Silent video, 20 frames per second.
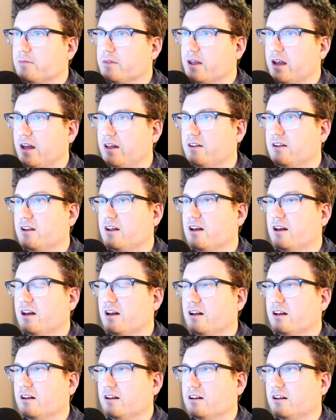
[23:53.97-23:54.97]
and
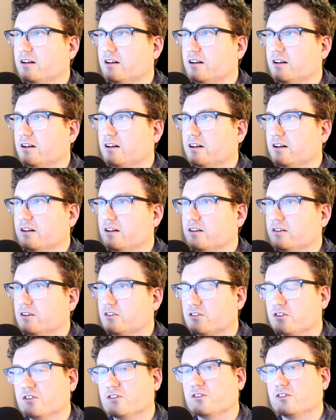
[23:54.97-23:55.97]

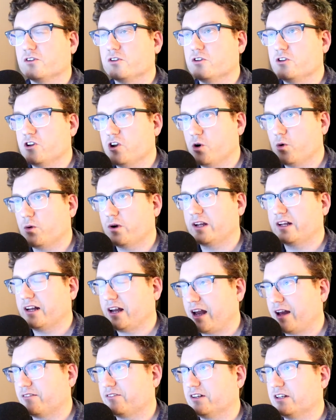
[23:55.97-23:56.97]
this is
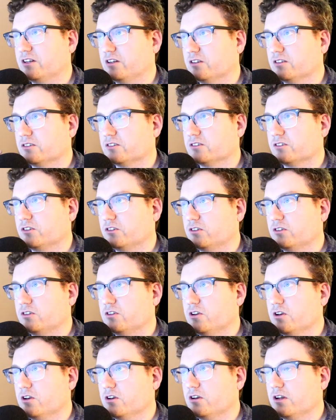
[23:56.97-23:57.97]
having
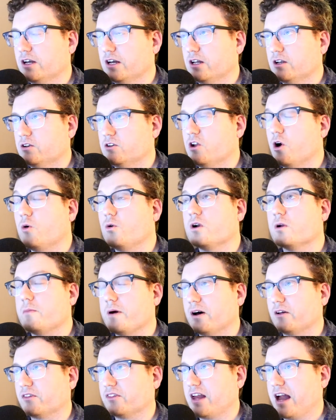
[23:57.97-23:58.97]
known
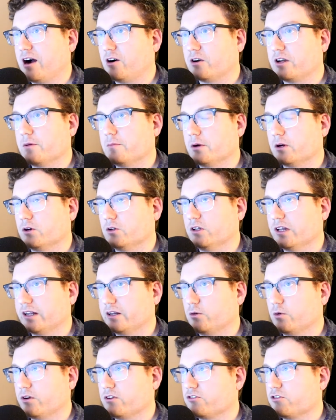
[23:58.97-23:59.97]
about the alchemical
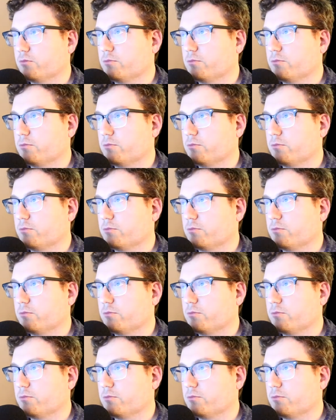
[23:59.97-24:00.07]
language of